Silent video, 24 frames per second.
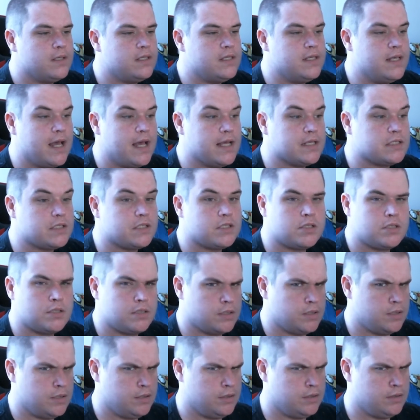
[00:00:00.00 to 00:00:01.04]

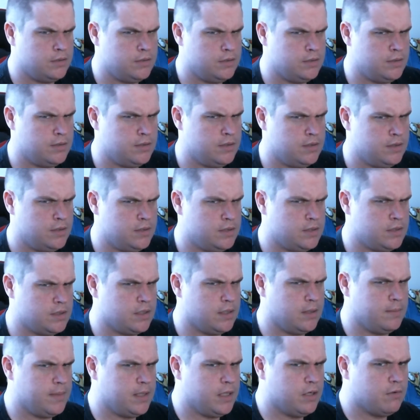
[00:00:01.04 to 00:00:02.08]
yes, this is
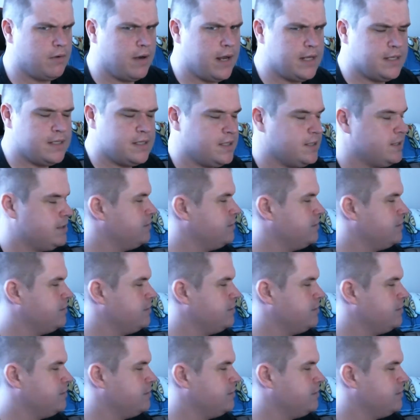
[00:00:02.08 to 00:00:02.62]
gonna be great.